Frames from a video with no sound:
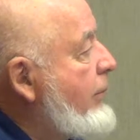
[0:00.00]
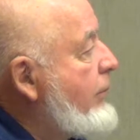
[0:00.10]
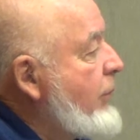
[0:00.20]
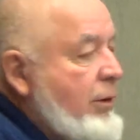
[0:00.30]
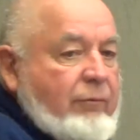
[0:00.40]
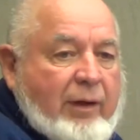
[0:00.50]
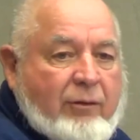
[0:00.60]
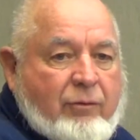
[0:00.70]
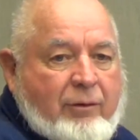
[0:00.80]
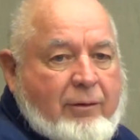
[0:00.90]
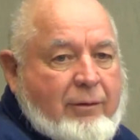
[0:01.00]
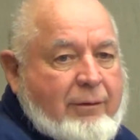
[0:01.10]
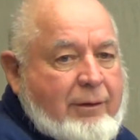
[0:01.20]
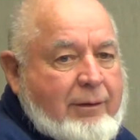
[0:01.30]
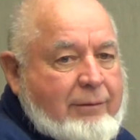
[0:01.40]
the feds,
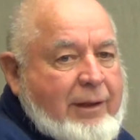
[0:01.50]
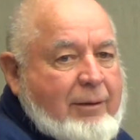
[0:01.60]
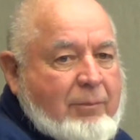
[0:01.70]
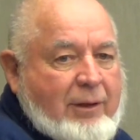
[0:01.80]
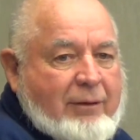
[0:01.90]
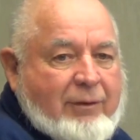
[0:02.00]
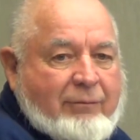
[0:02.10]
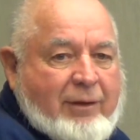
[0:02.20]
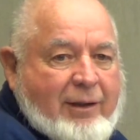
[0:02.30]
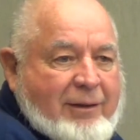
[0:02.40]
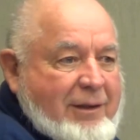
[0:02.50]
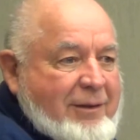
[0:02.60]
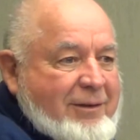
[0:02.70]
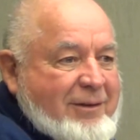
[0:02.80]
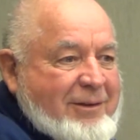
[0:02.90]
you can't believe everything
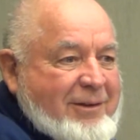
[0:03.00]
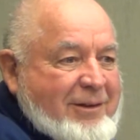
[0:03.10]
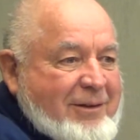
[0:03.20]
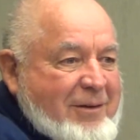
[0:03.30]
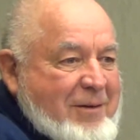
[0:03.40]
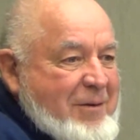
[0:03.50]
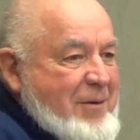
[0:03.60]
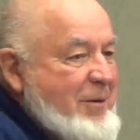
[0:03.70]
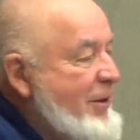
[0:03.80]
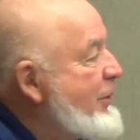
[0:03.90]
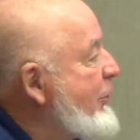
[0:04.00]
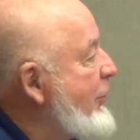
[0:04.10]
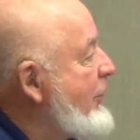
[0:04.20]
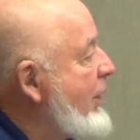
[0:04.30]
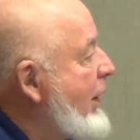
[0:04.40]
they
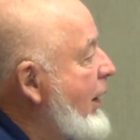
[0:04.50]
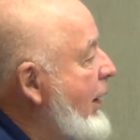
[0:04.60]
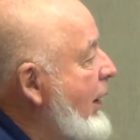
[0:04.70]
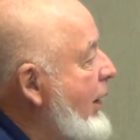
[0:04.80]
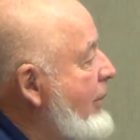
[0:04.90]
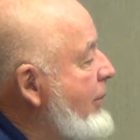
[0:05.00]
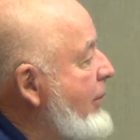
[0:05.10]
do. I